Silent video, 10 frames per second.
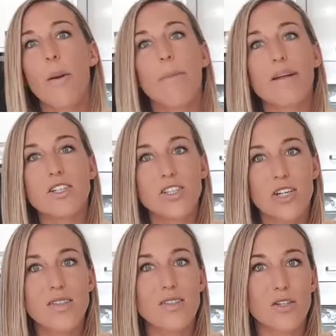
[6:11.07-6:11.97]
but
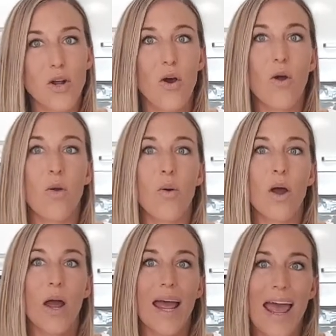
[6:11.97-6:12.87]
just know
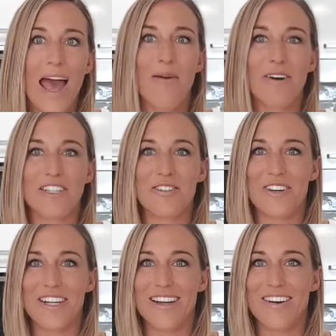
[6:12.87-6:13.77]
how much of
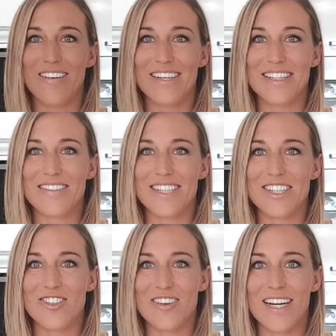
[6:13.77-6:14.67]
it you're going to
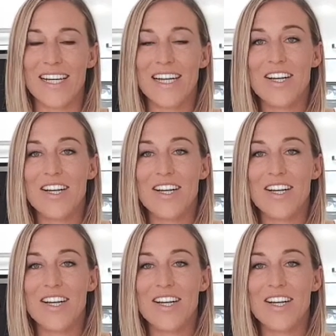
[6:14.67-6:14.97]
enjoy.